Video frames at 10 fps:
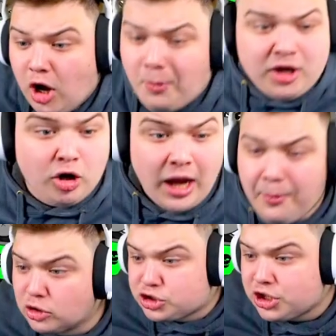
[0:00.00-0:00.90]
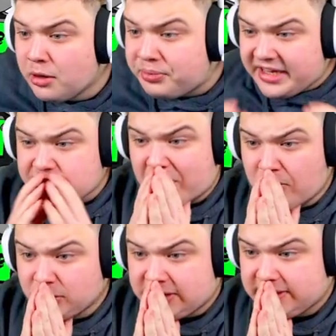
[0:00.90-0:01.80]
Oh, my God. How much? Please, big
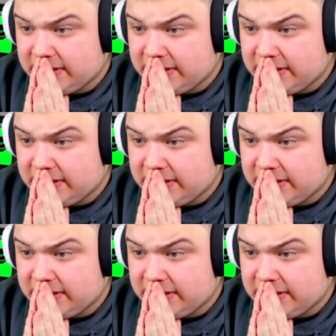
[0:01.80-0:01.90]
multis.